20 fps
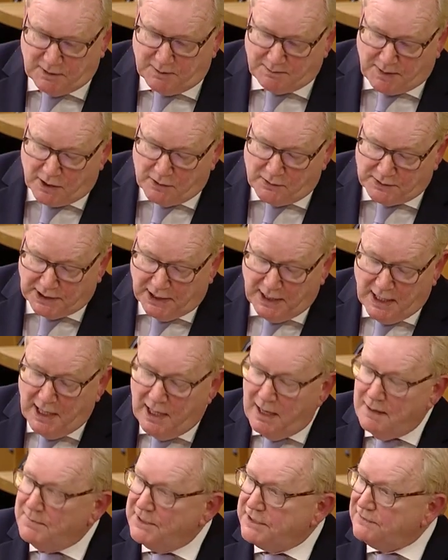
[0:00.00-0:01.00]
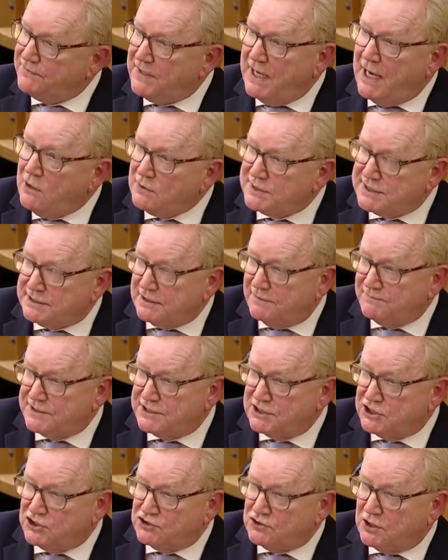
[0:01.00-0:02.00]
about. But if the health service
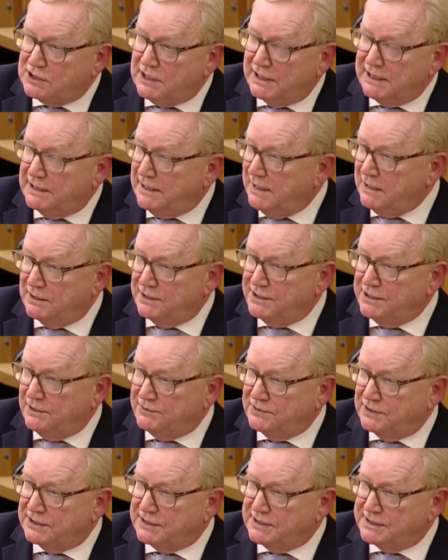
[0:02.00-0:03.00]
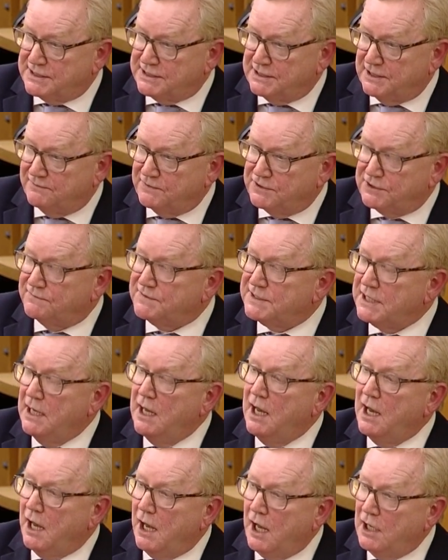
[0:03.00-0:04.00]
is struggling in England under the Conservatives,
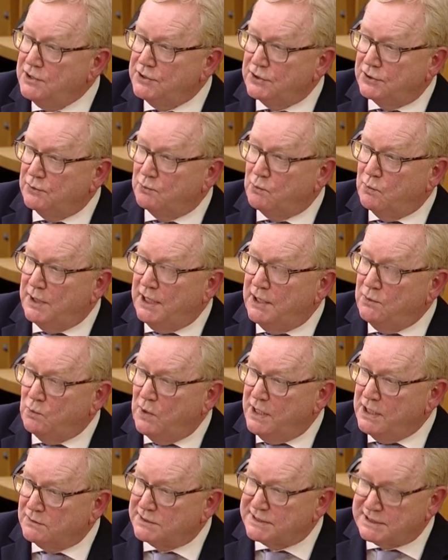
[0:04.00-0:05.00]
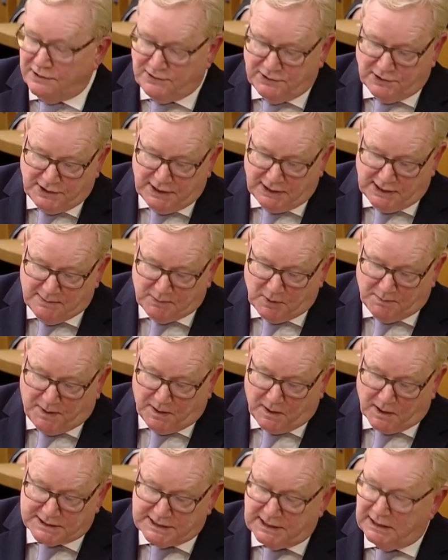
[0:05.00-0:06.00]
in Wales under the Labour
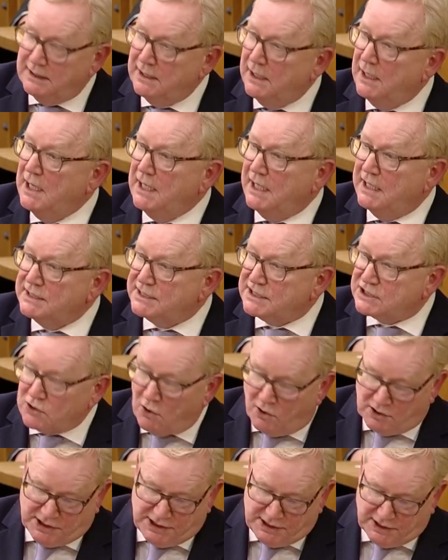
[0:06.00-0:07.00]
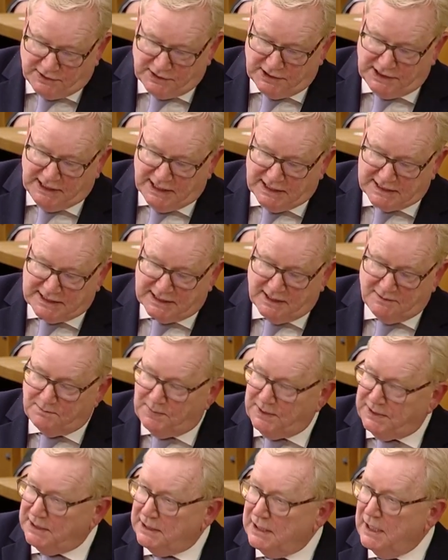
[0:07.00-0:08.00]
Party, in Scotland under the
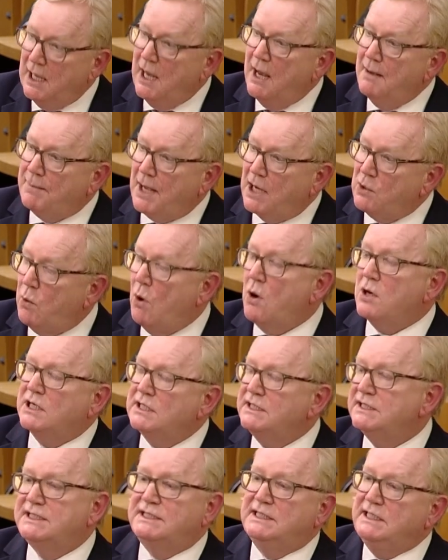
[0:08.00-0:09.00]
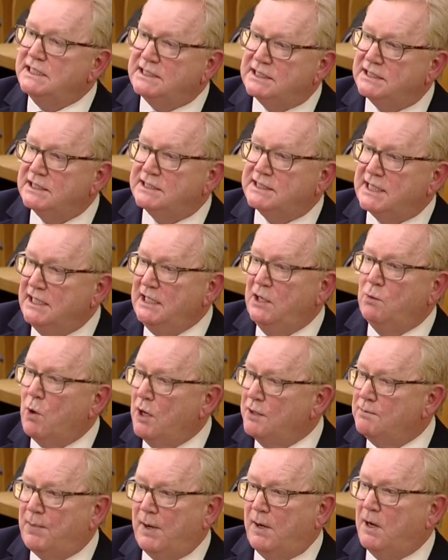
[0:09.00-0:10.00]
SNP, by what conceit does any
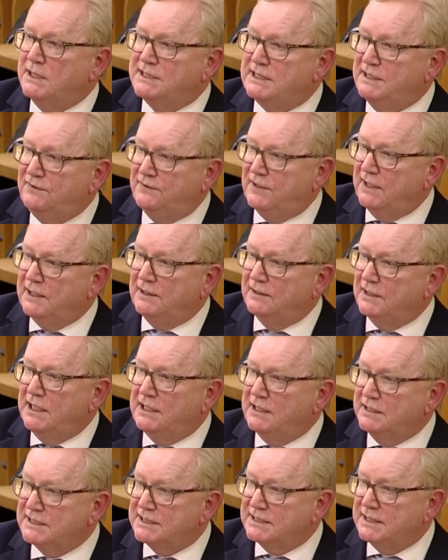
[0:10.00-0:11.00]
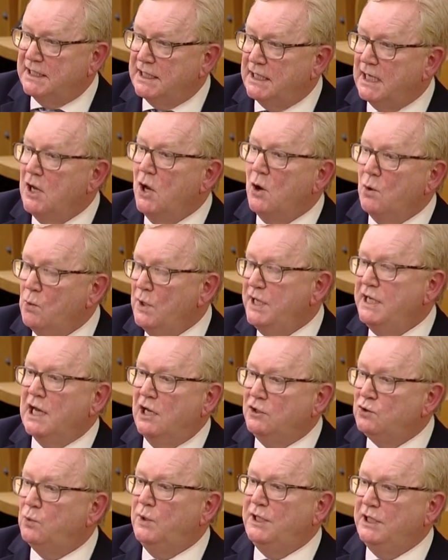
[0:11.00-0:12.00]
one party think they can say we
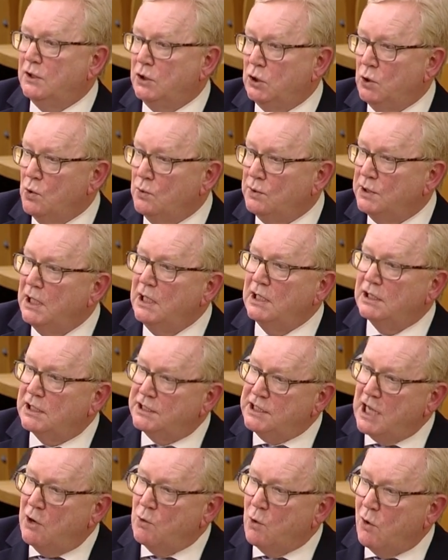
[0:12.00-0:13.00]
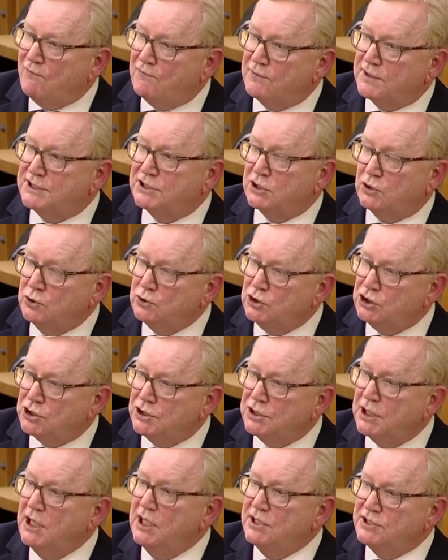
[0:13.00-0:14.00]
and we alone can now offer a
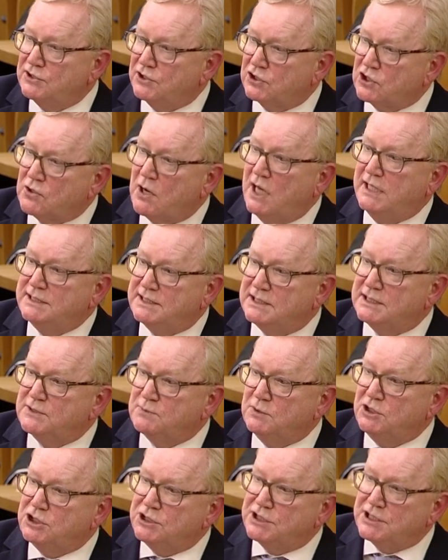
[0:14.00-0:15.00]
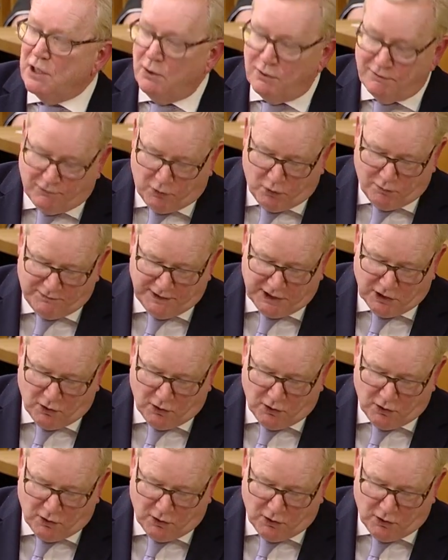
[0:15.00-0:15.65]
solution to the crisis which is now evolving